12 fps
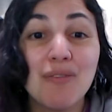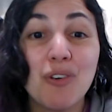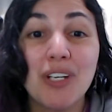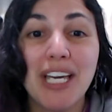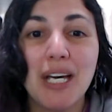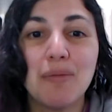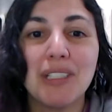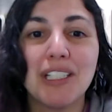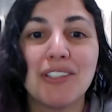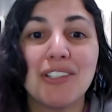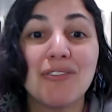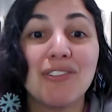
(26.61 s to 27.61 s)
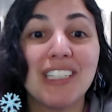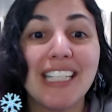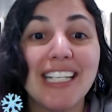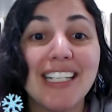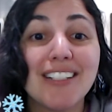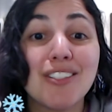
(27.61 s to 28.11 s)
vocabulary
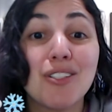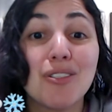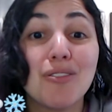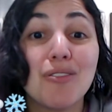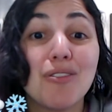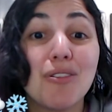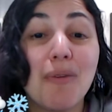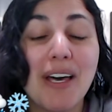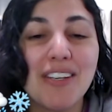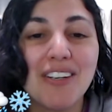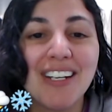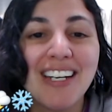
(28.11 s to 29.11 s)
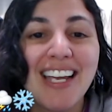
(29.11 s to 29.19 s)
related to the weather.